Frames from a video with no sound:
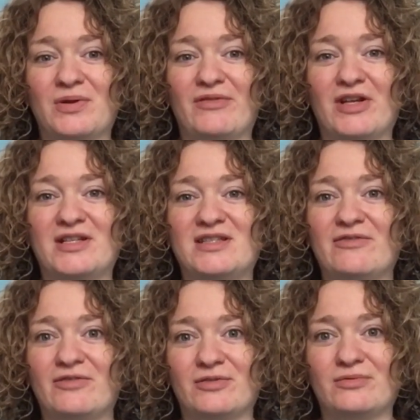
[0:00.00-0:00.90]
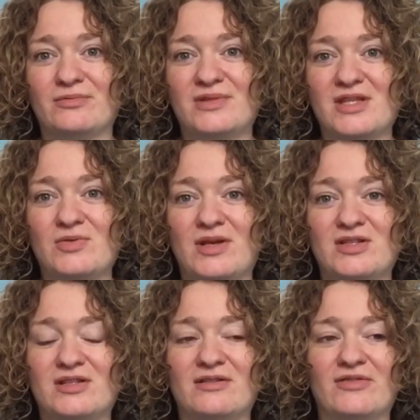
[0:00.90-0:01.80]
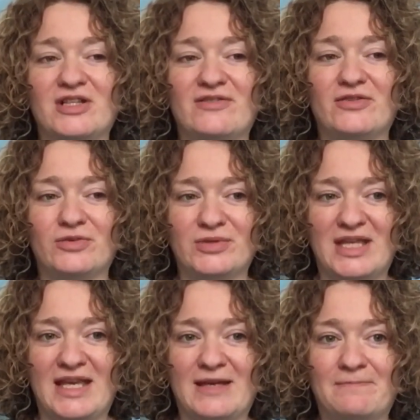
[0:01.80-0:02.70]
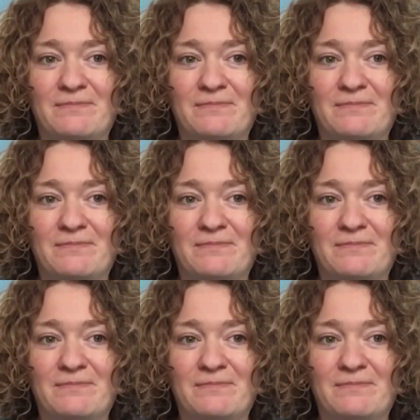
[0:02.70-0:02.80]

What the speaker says: a very difficult situation and a very difficult year.